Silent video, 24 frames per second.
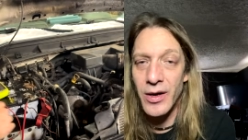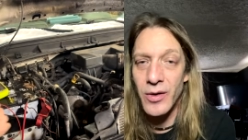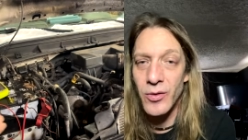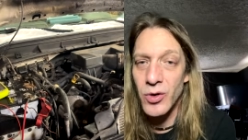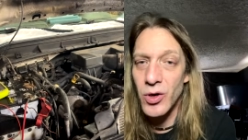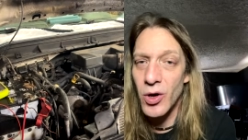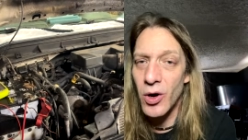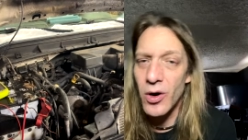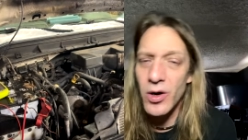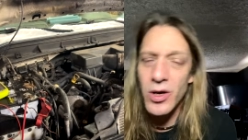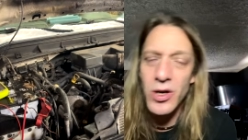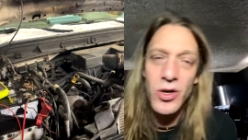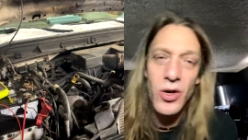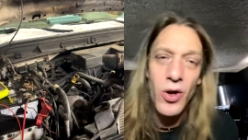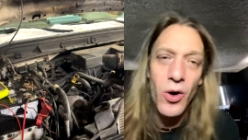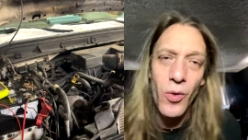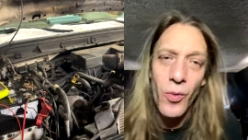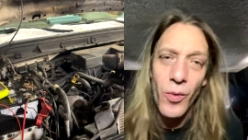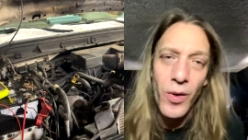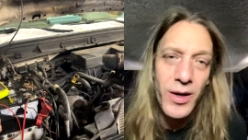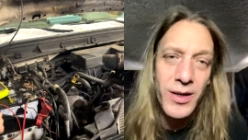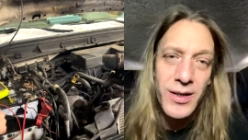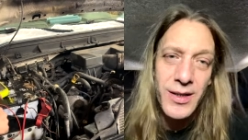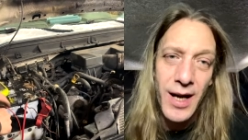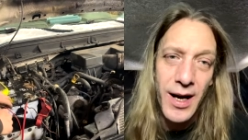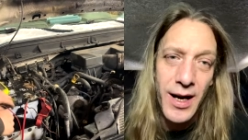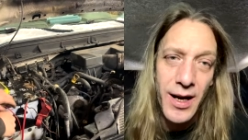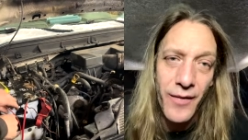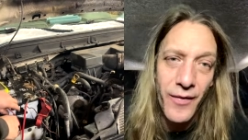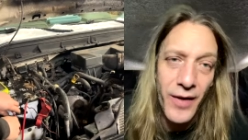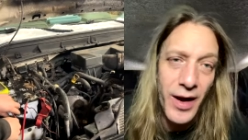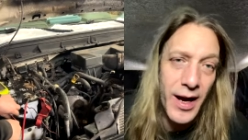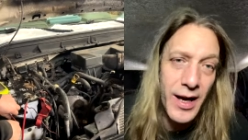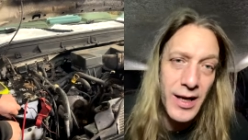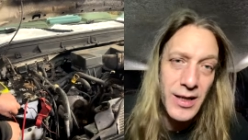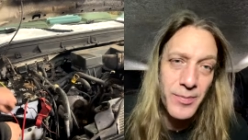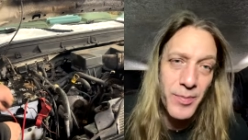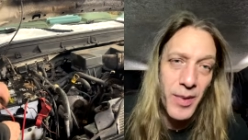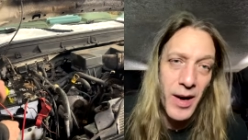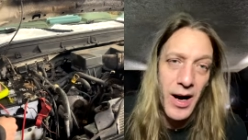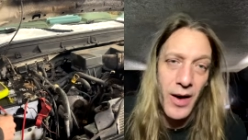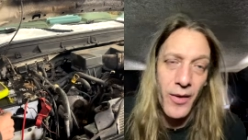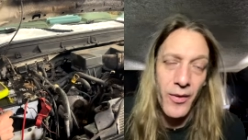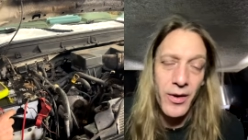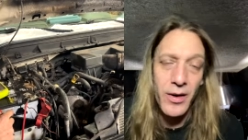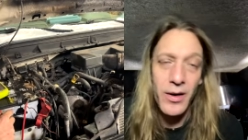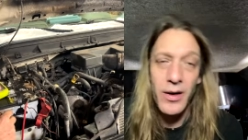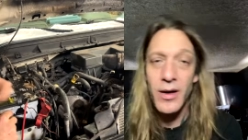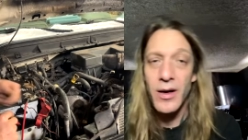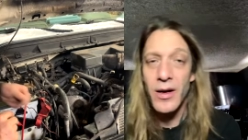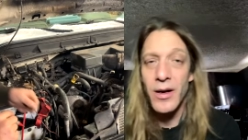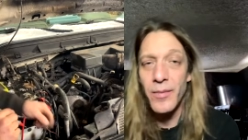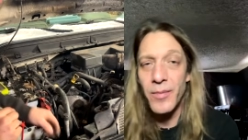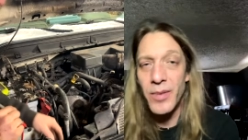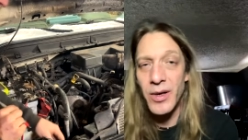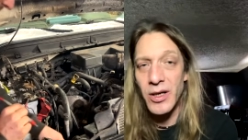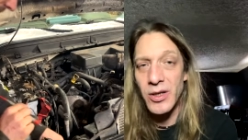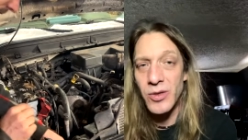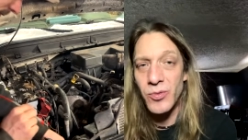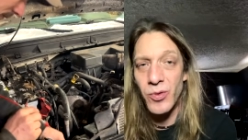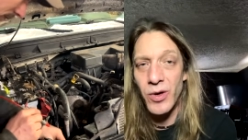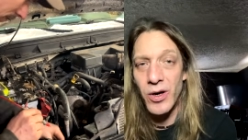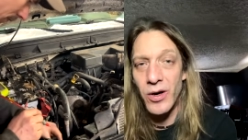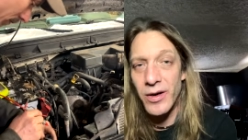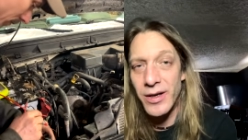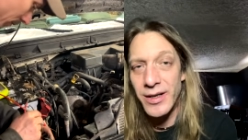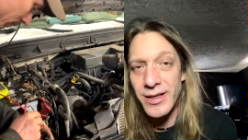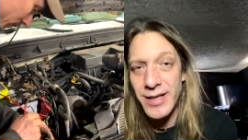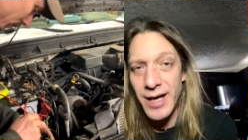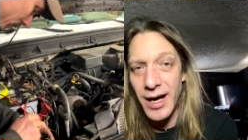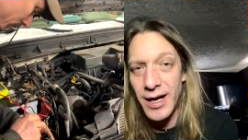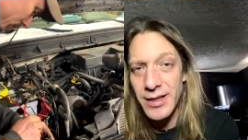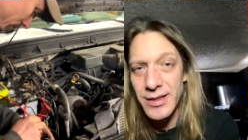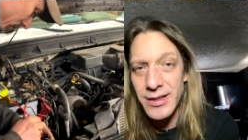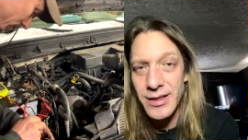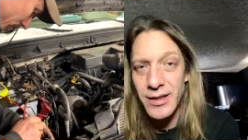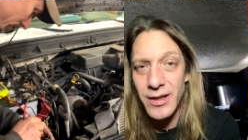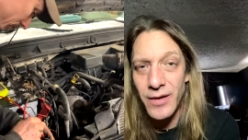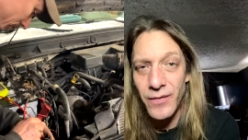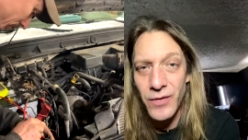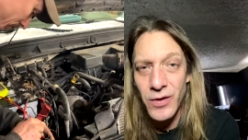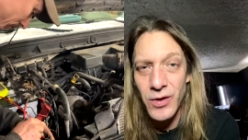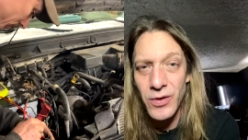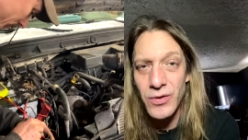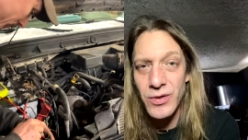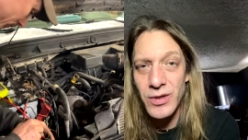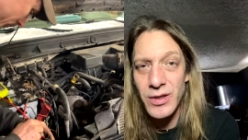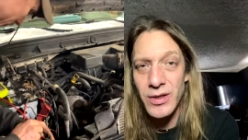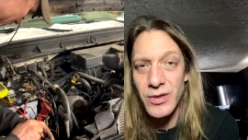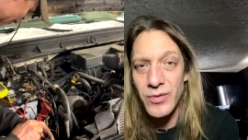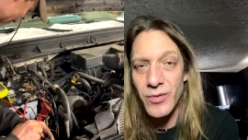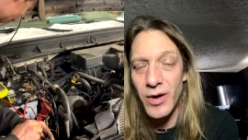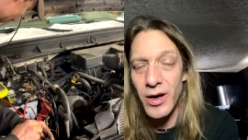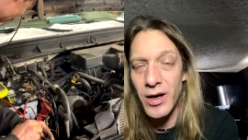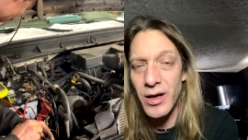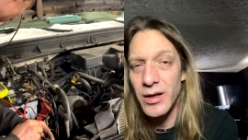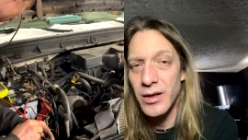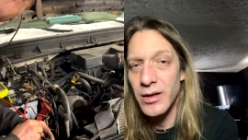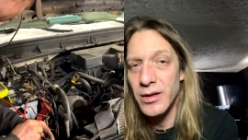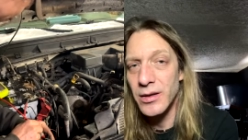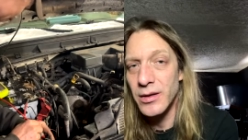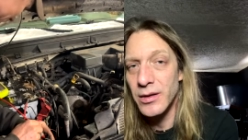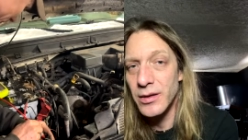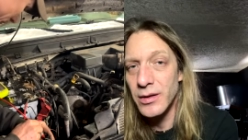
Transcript: You already know one side of it has power because we already tested the fuses, right?